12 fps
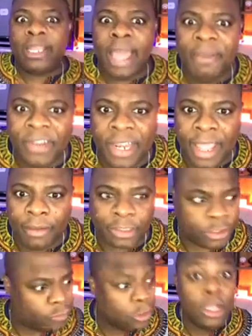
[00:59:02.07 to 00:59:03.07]
languages.
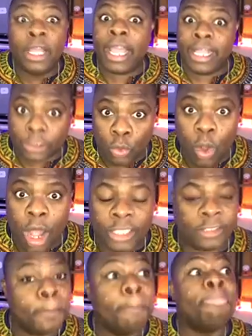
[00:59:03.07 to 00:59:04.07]
Guess what?
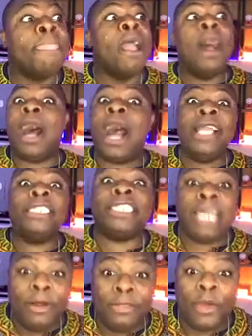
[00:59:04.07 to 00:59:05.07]
I sound
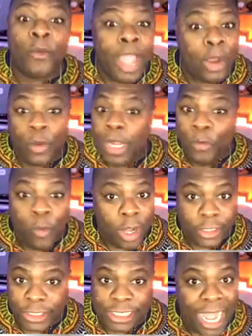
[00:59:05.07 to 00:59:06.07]
the way I really want to
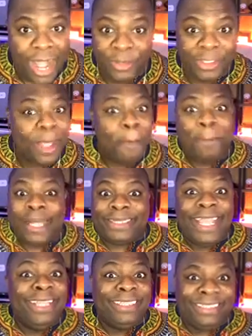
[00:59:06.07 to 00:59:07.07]
sound, but at the end
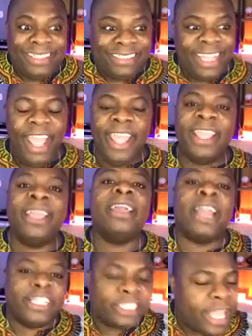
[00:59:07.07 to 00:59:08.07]
of the day, it's
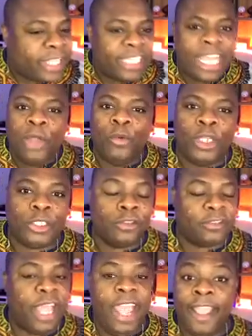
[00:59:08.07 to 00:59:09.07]
exactly what you
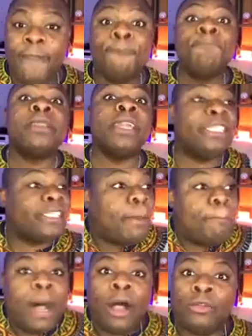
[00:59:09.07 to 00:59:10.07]
say. It's
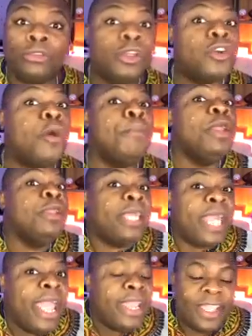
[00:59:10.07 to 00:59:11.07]
about
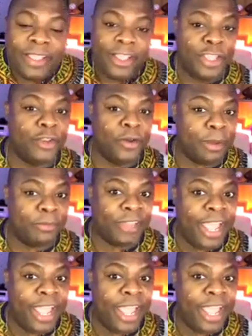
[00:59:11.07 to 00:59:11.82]
communicating. You know what I'm saying?